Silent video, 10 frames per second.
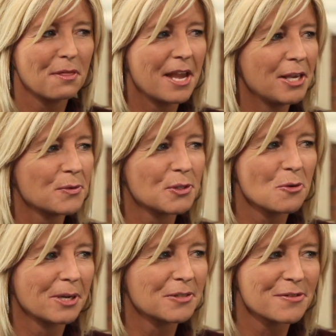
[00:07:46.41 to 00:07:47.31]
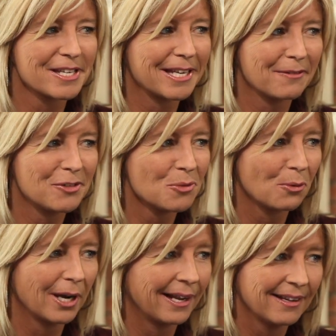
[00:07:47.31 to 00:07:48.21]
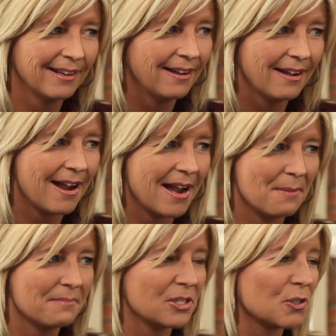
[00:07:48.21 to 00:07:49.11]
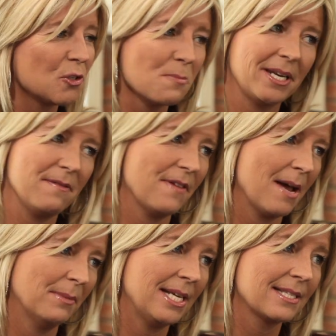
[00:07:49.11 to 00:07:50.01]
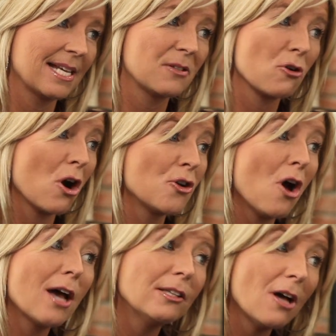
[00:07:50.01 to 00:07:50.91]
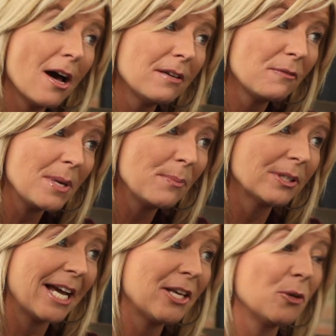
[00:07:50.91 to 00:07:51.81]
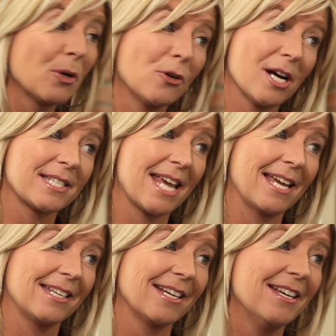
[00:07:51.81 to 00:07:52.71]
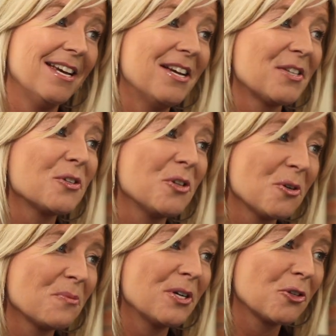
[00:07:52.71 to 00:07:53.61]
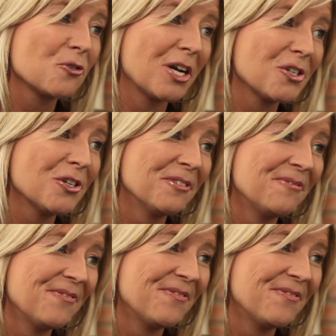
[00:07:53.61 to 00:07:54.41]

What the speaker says: Thank you so much for the gift you bring to so many families, because there are not a lot of people like you across Canada, so you're a real treasure.